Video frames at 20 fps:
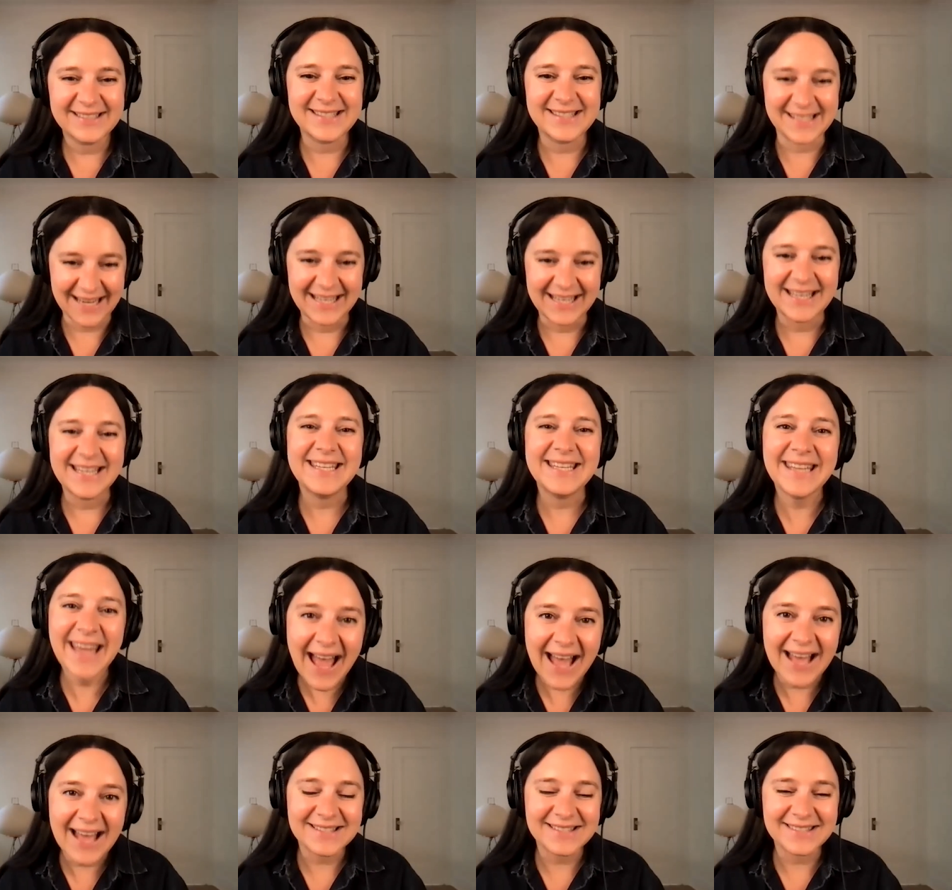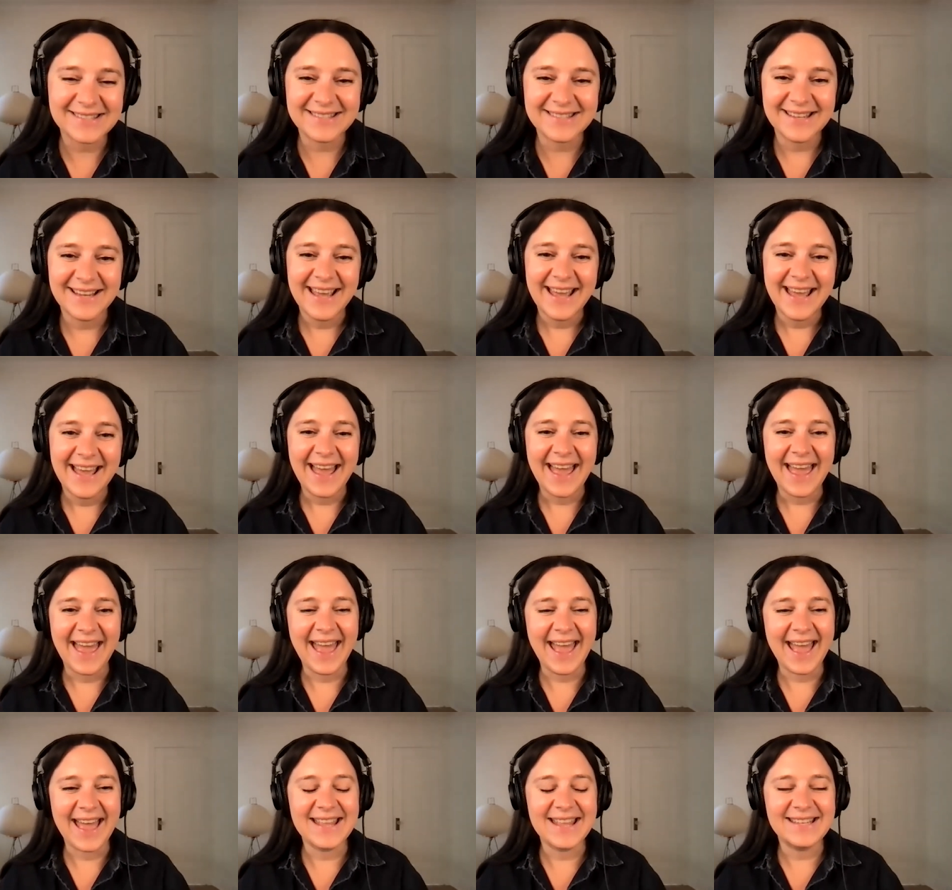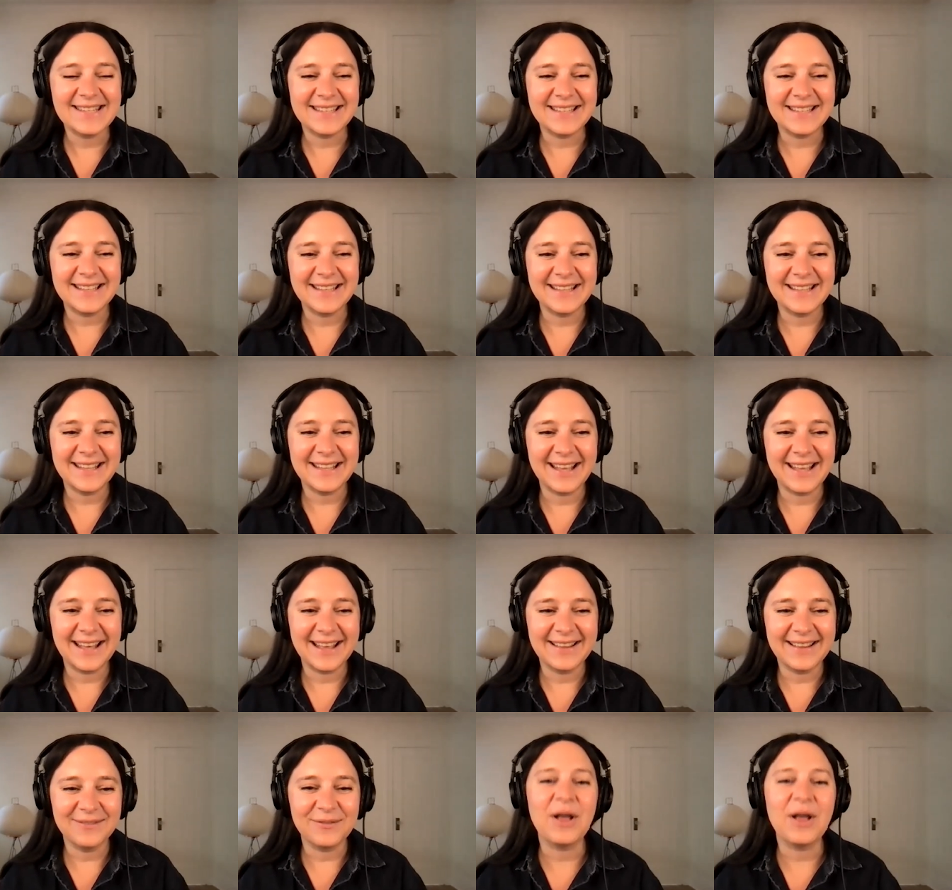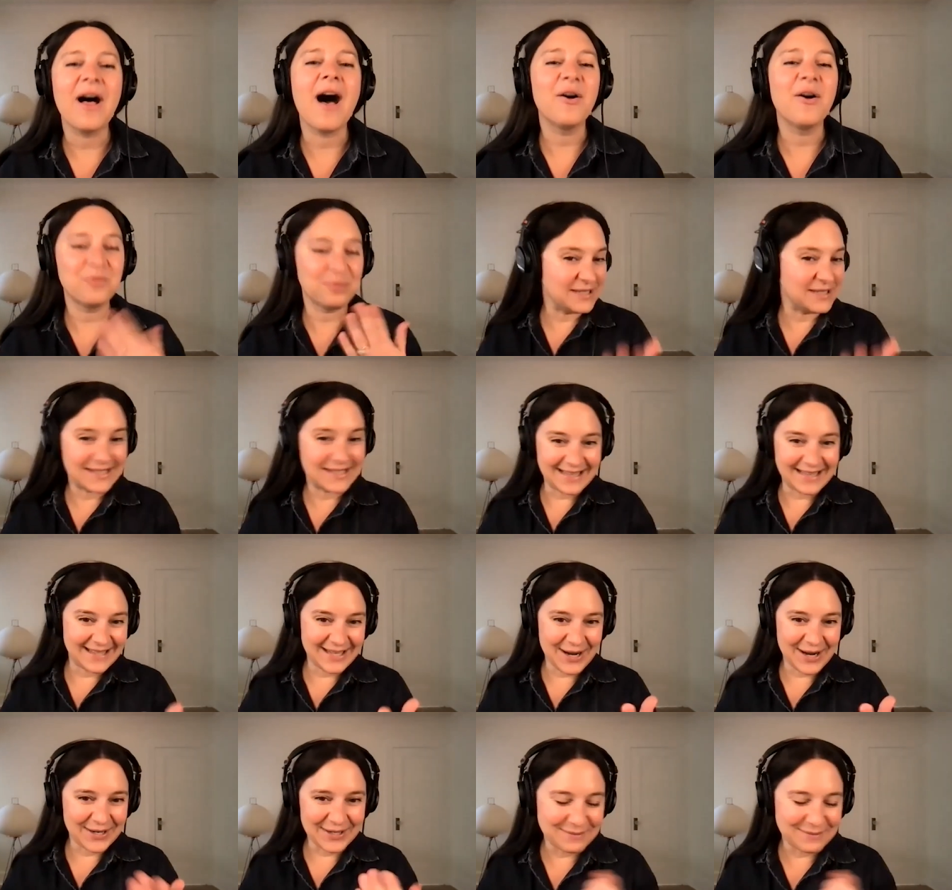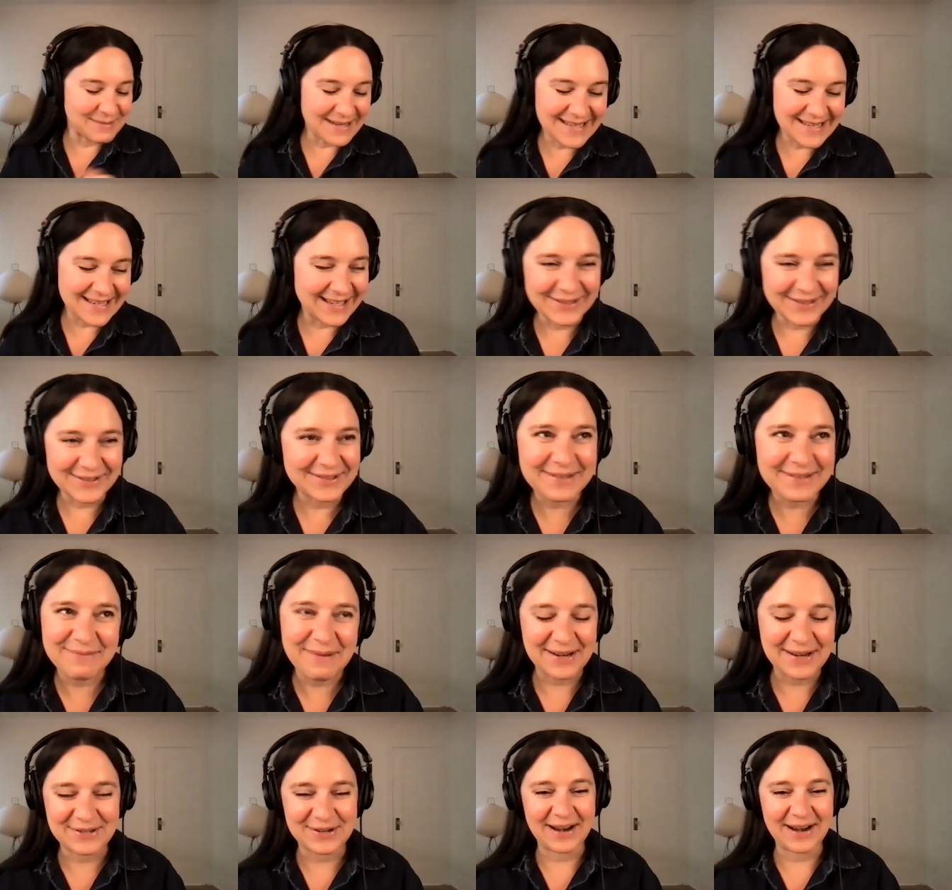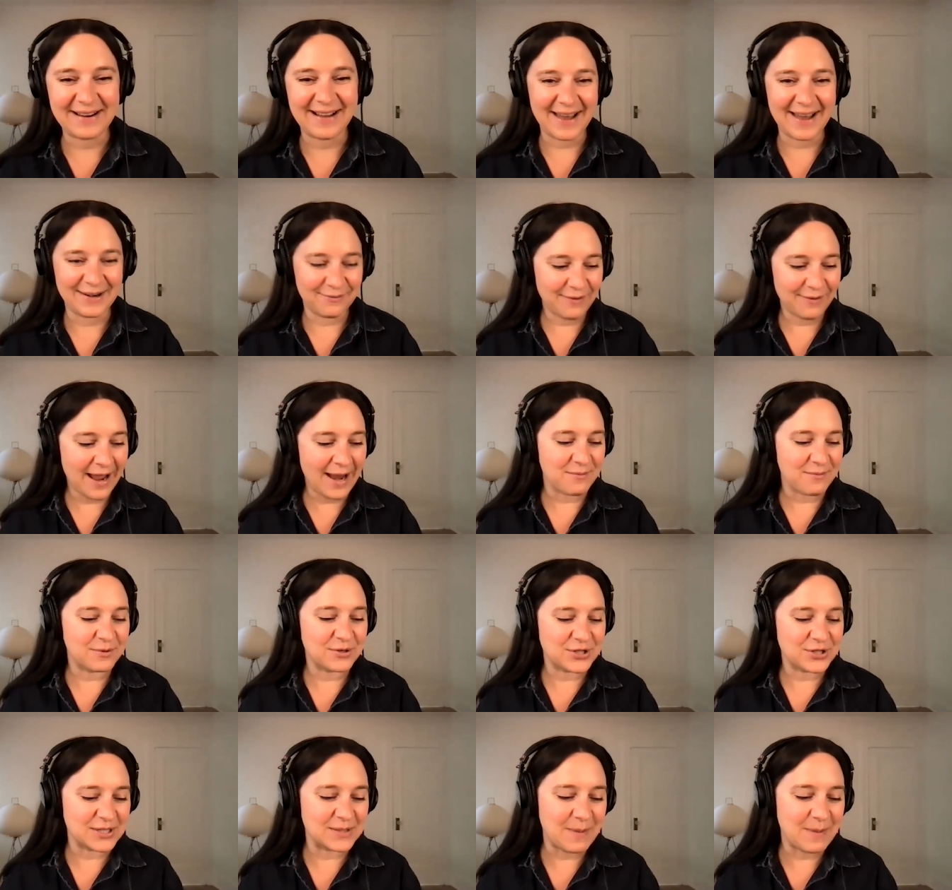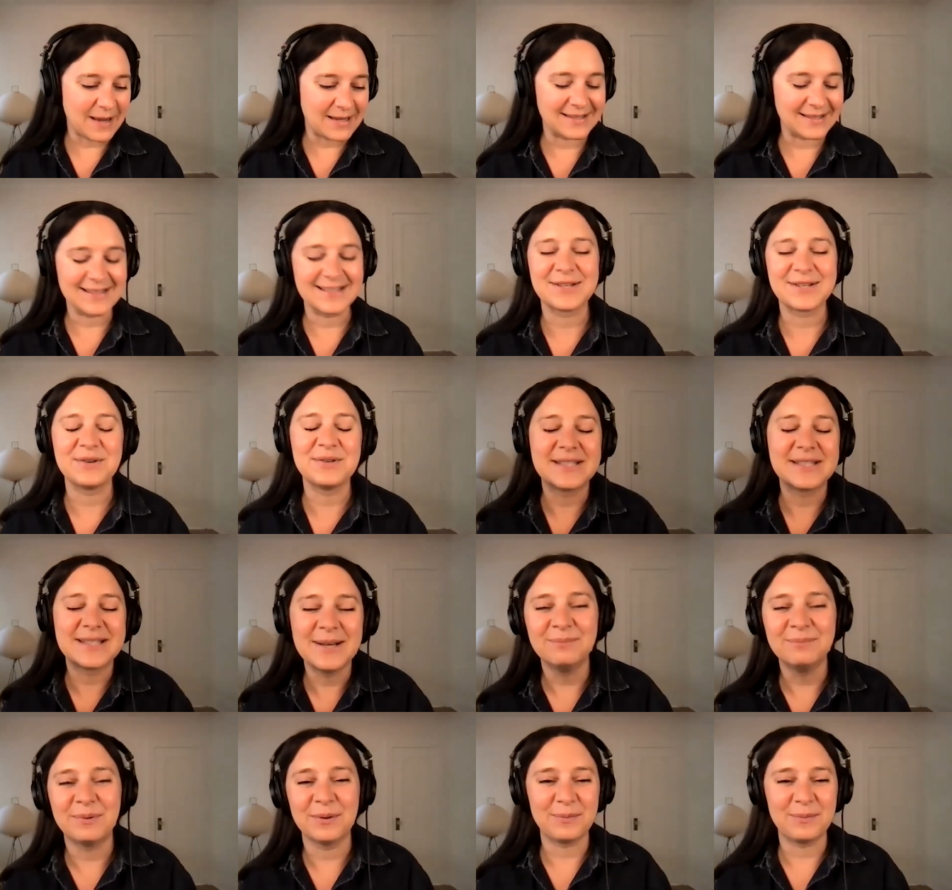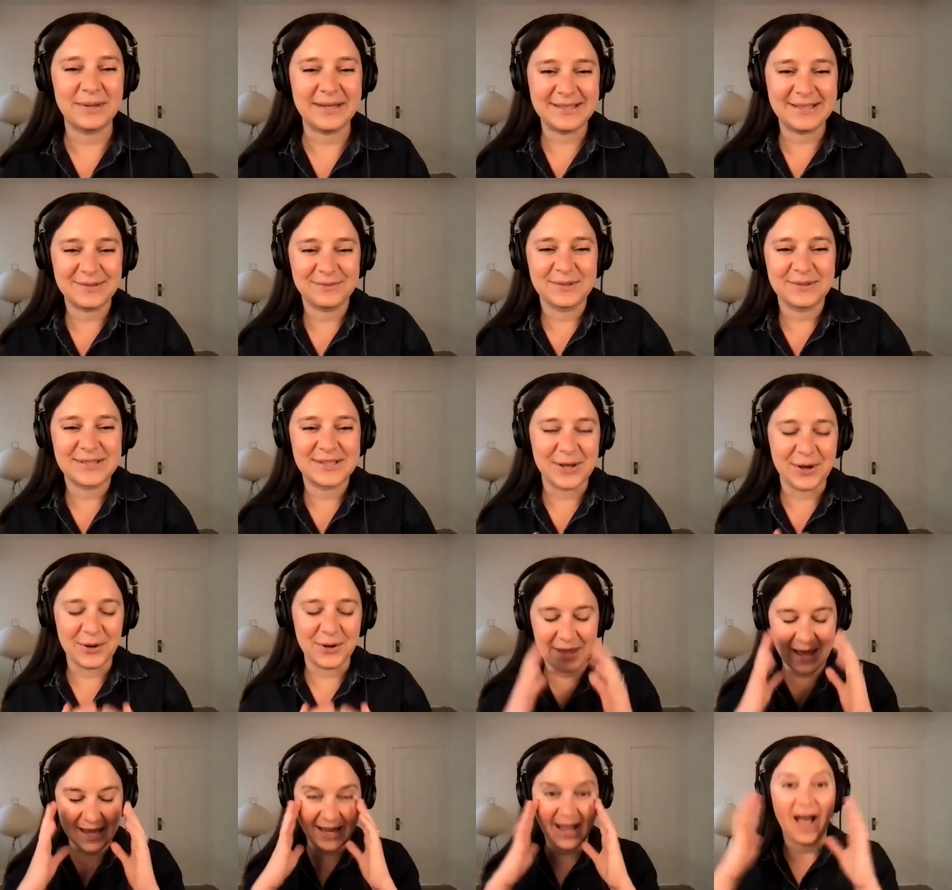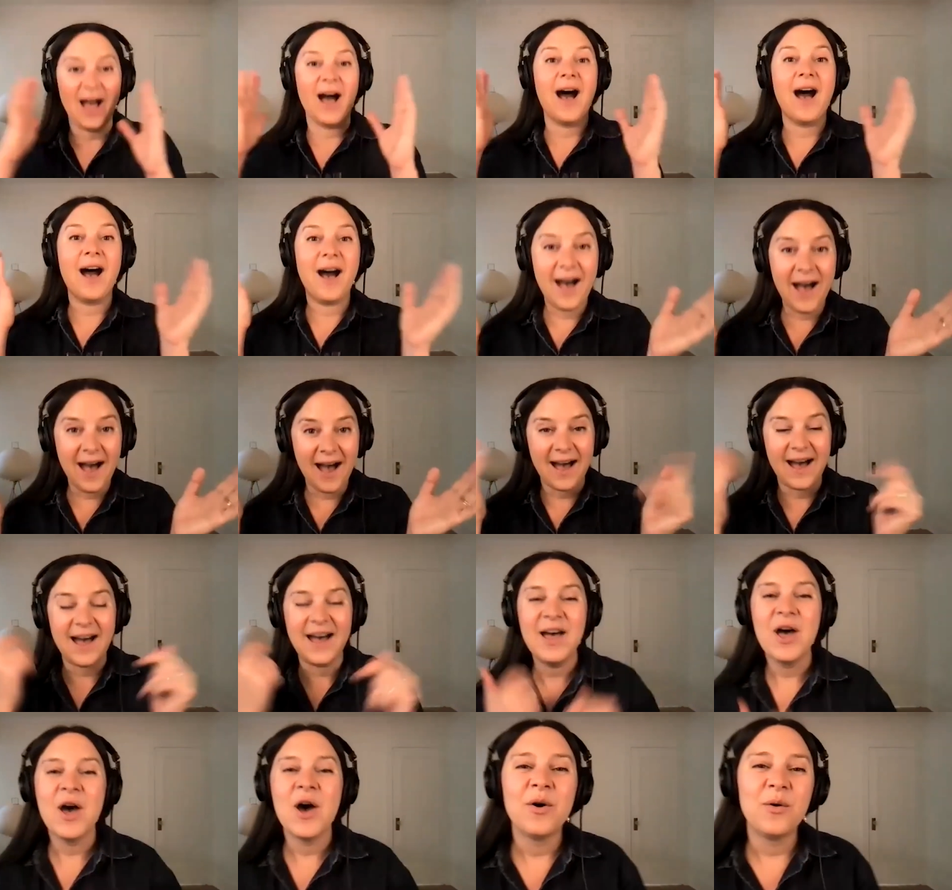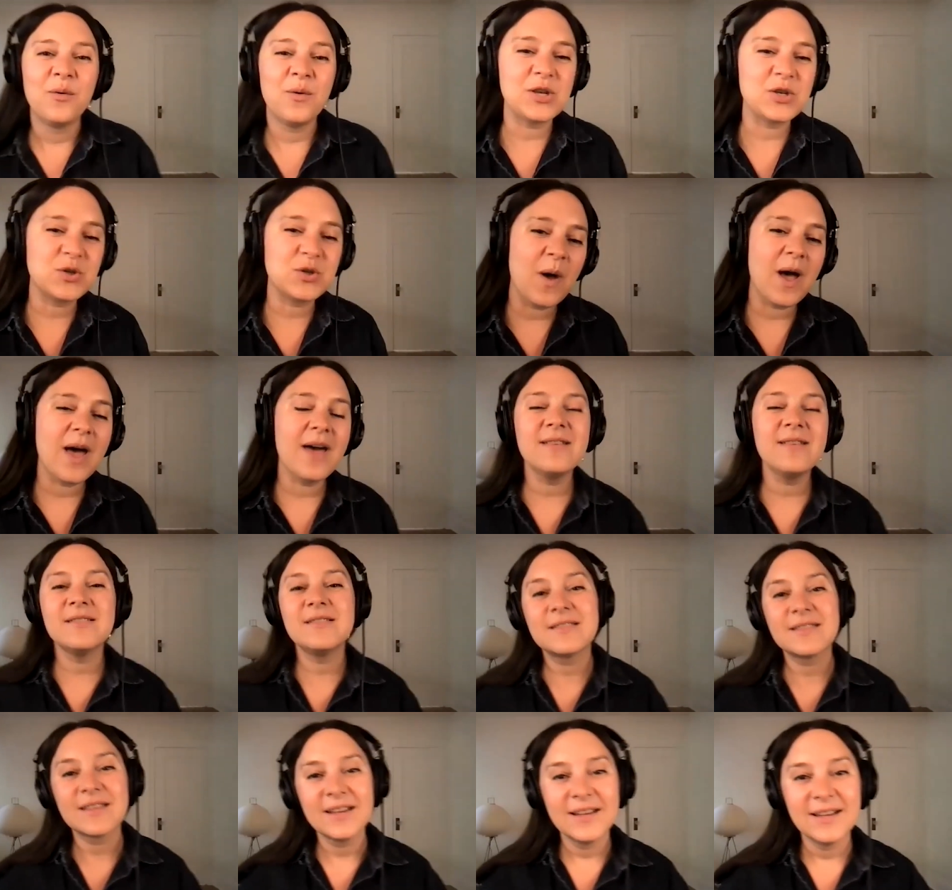Scene. Yes. yes. And well, I'll restate the argument to you to make sure I got it right, which is based it's so simple, but it was so like aha, which was